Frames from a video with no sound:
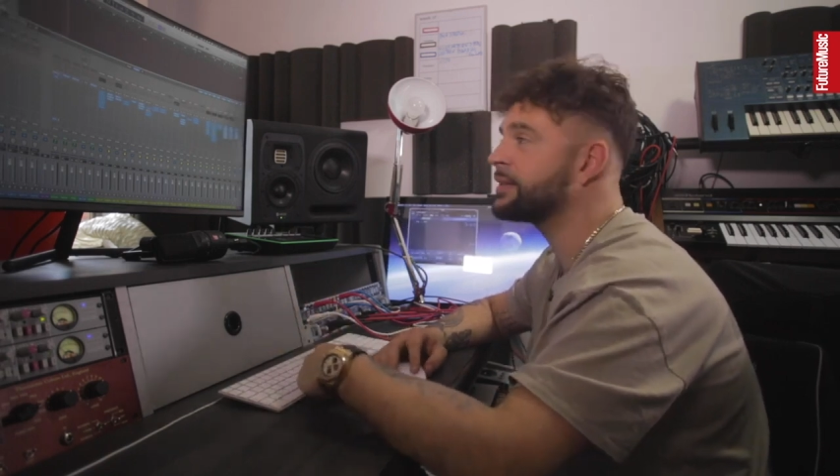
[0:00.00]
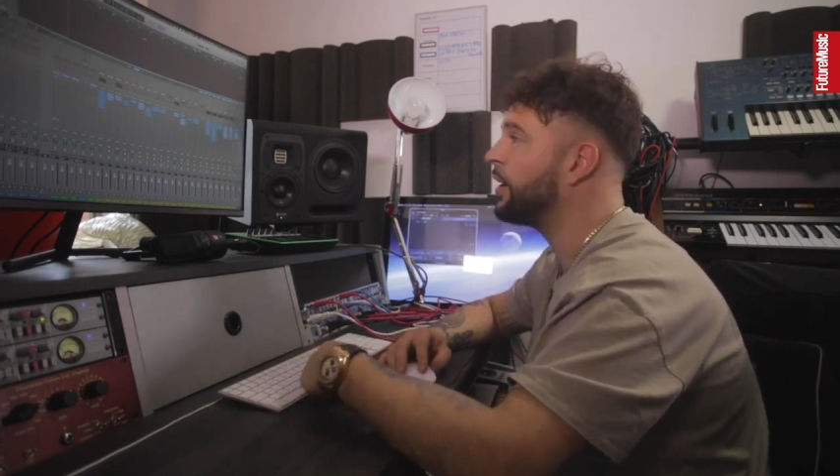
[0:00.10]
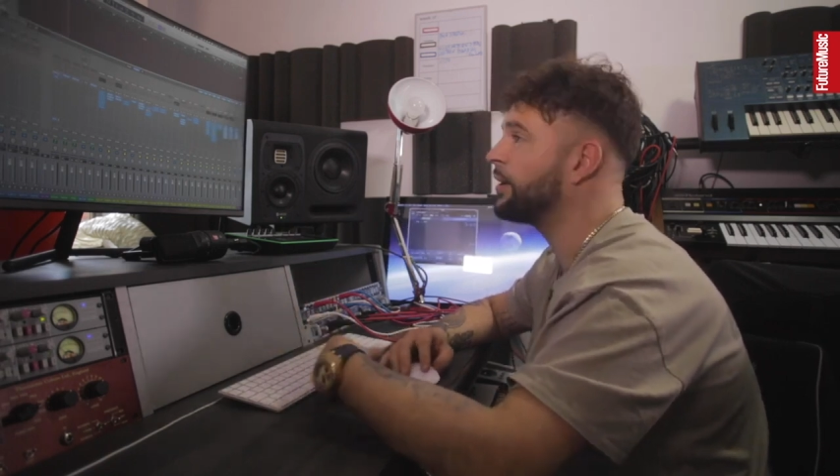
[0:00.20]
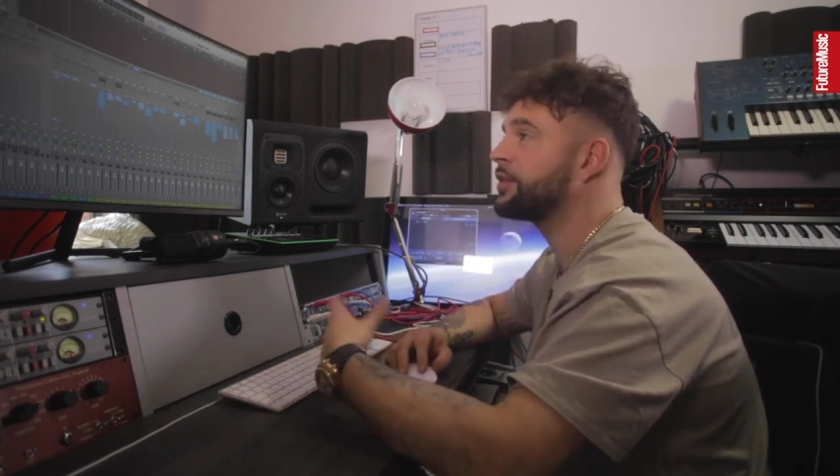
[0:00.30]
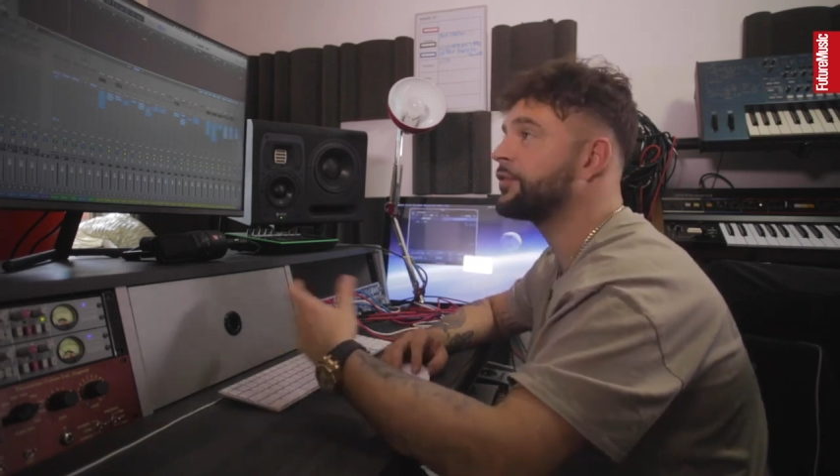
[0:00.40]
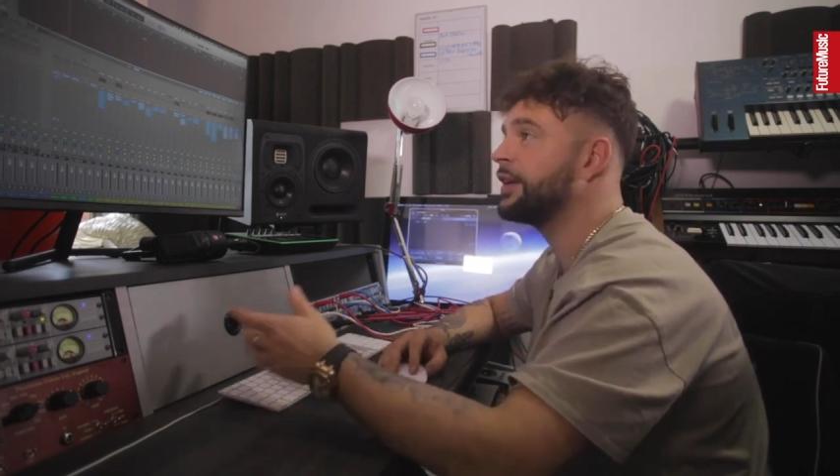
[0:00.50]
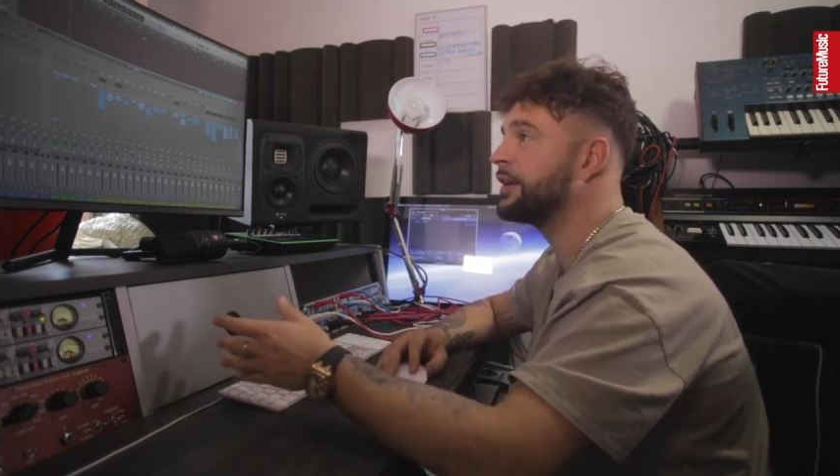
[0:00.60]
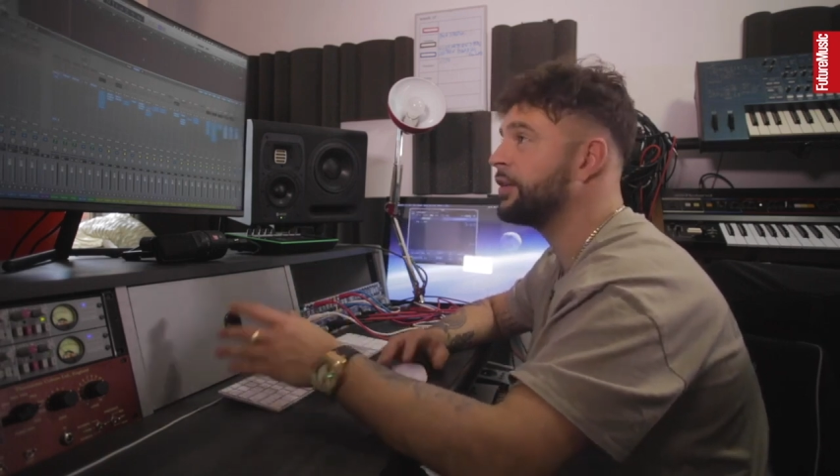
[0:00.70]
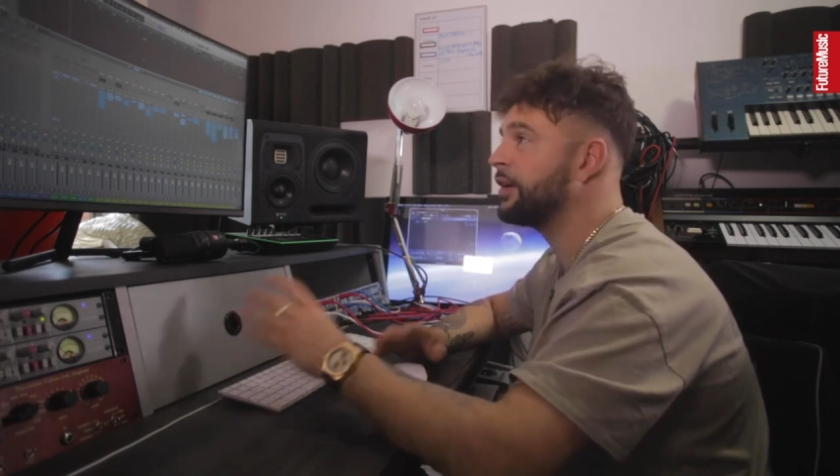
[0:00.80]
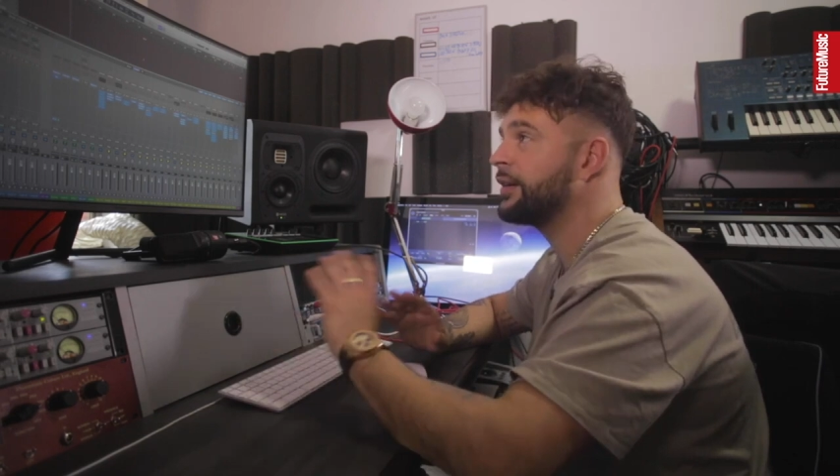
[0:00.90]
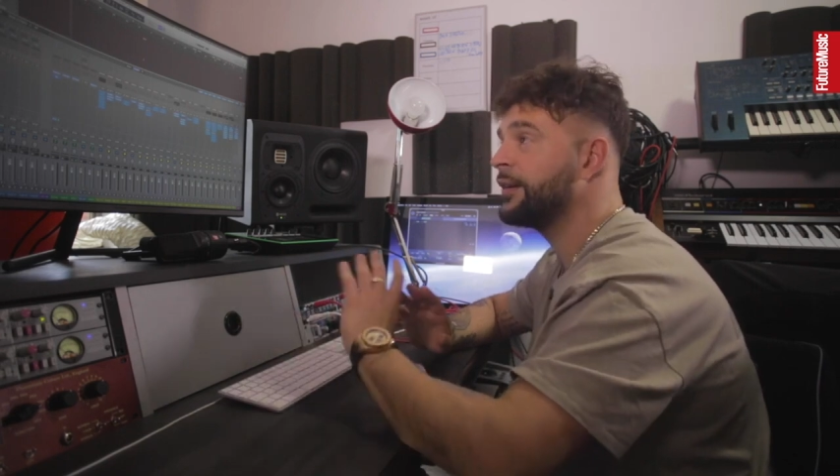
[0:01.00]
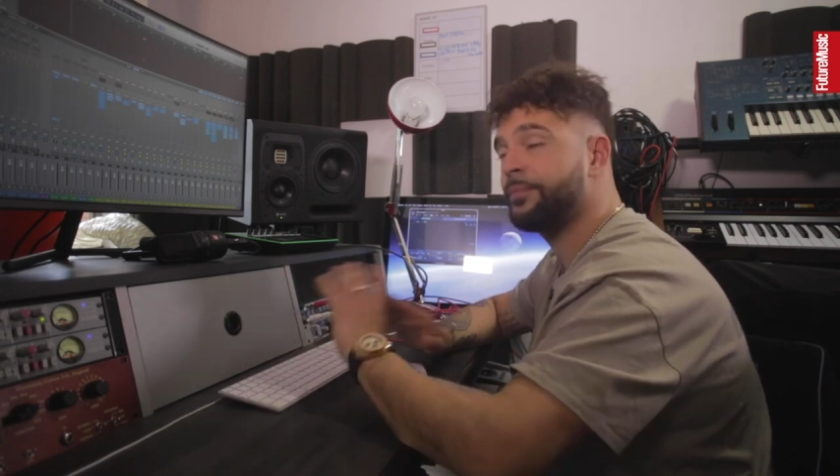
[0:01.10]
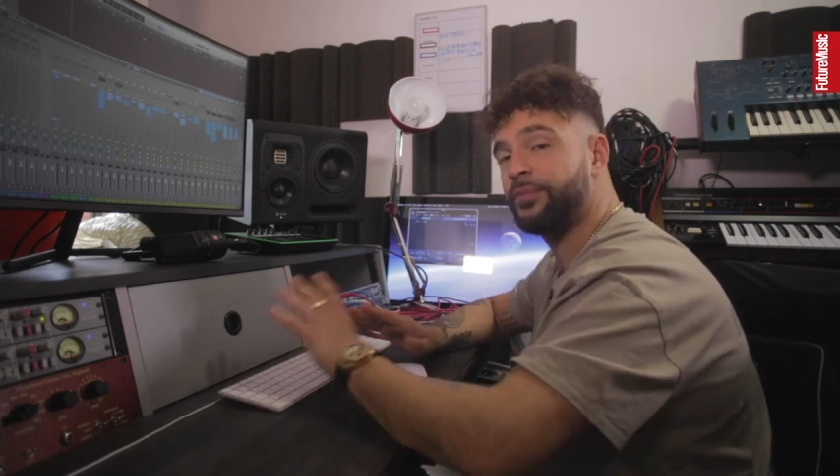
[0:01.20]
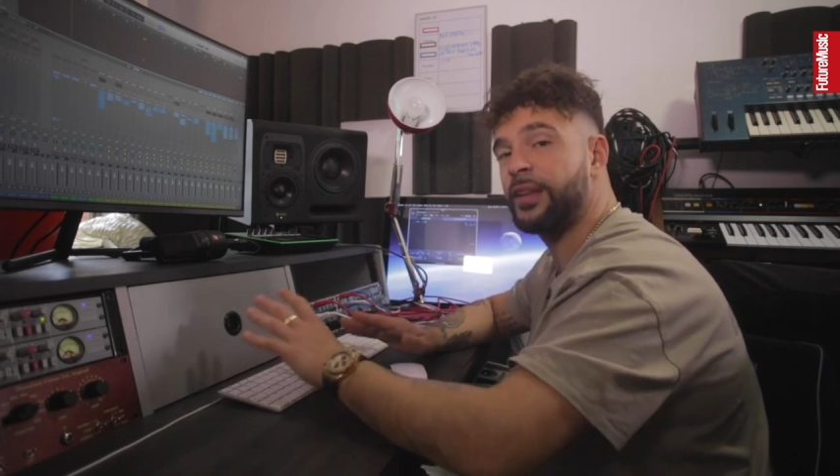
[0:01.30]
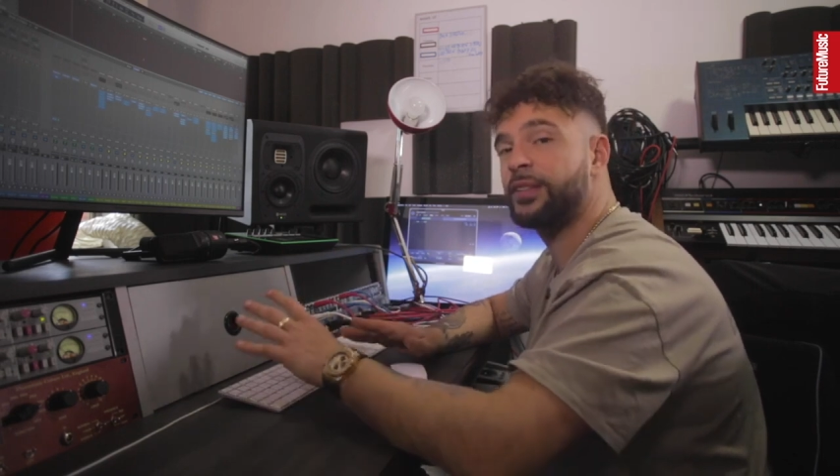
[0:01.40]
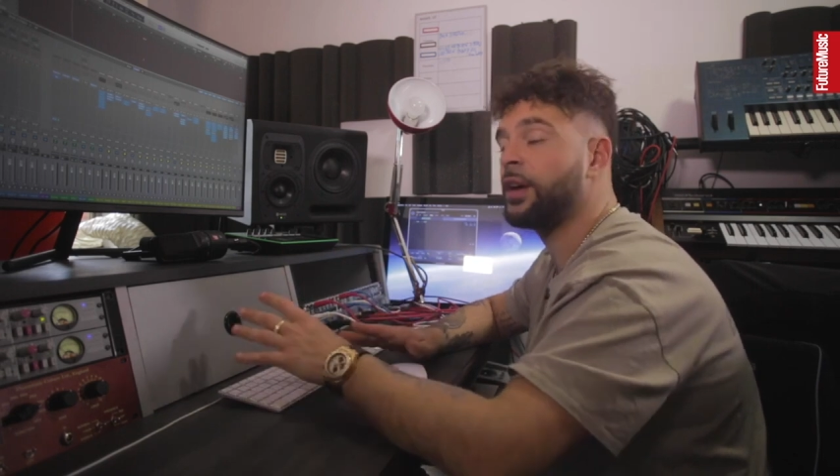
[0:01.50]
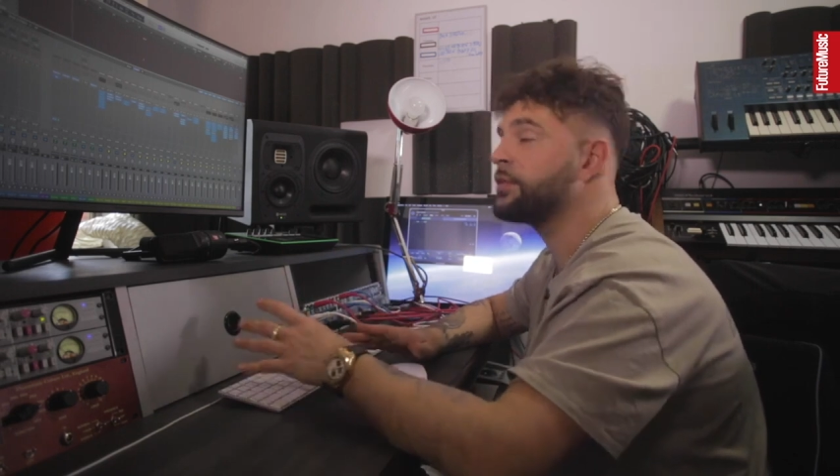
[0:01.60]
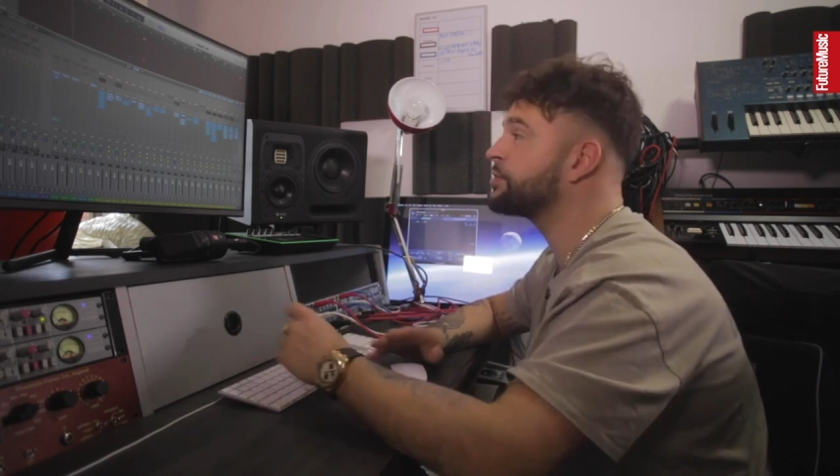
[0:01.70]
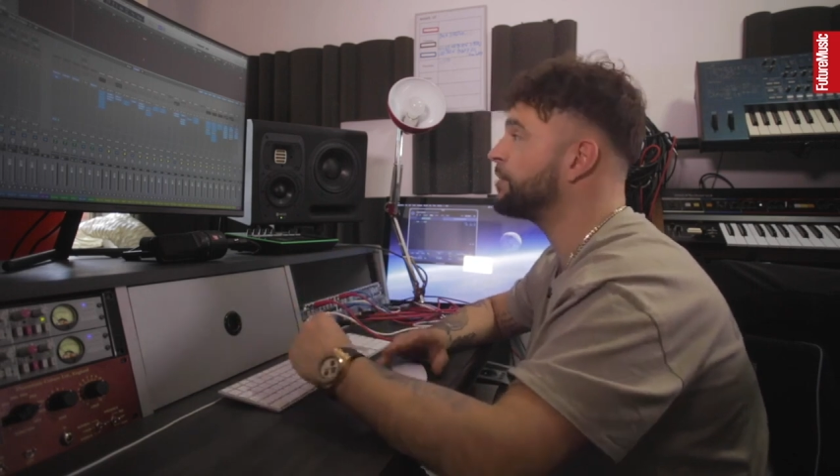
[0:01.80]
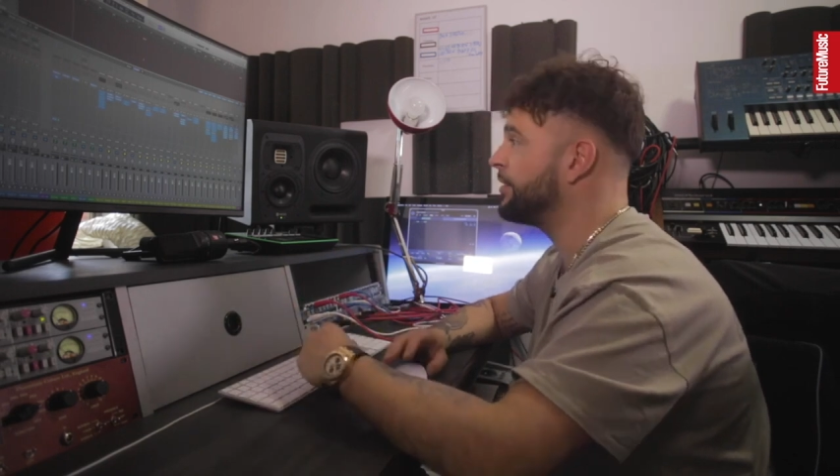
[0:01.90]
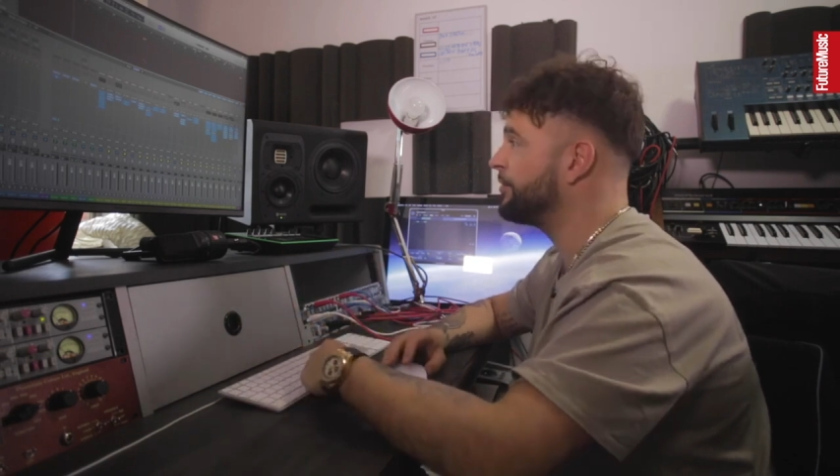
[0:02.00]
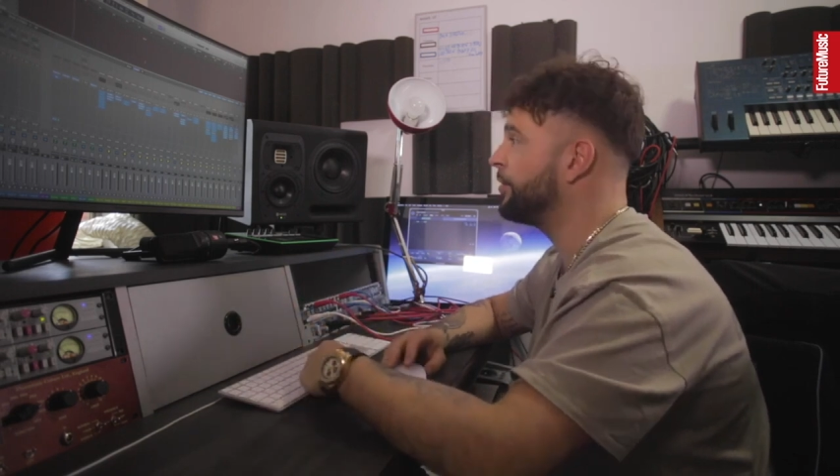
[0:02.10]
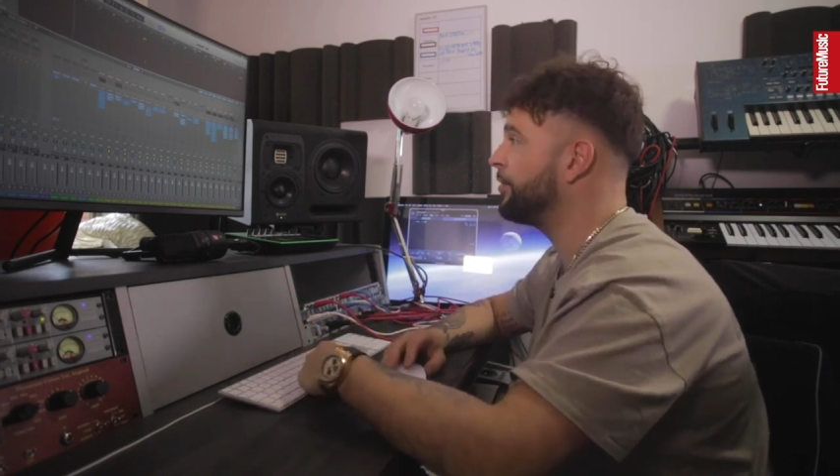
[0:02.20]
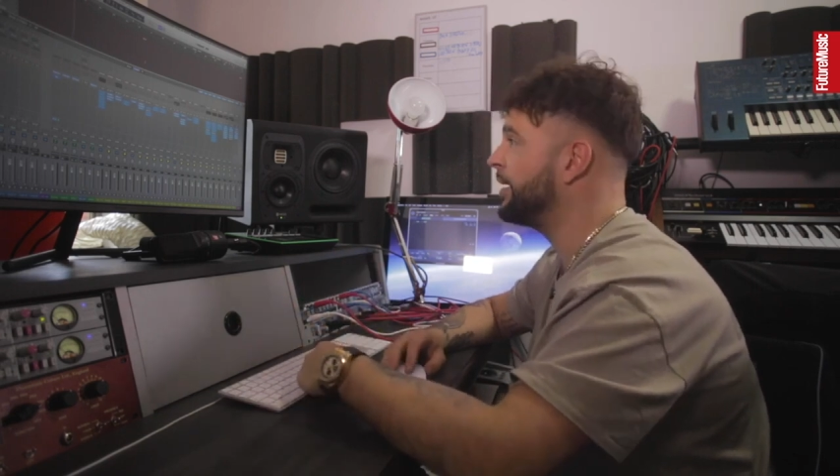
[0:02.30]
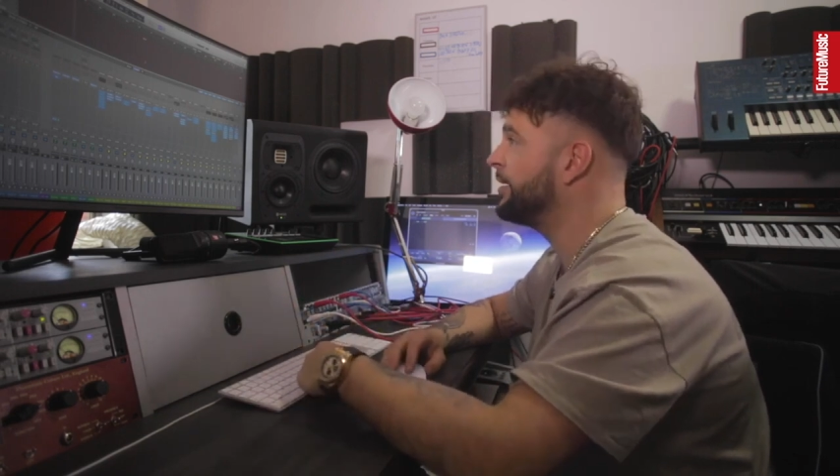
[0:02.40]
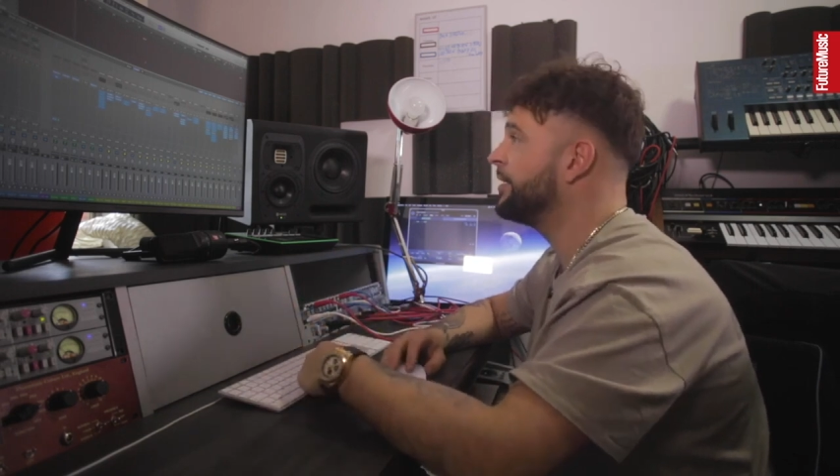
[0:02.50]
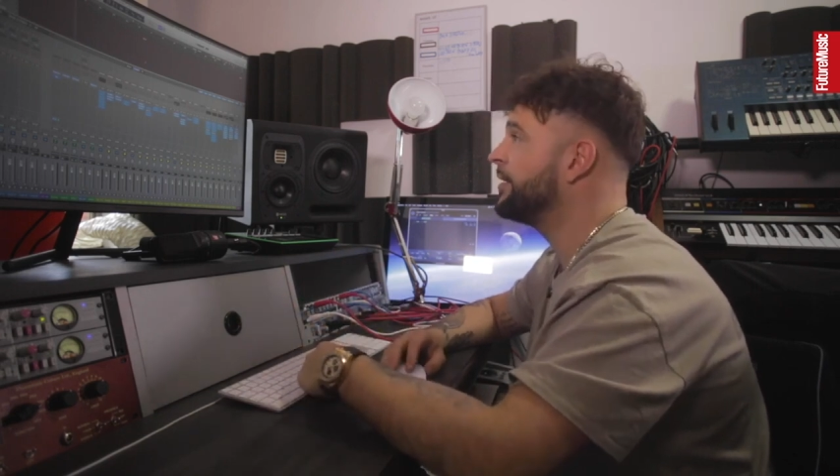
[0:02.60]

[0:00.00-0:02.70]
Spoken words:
so I just think, look, let's go straight for it.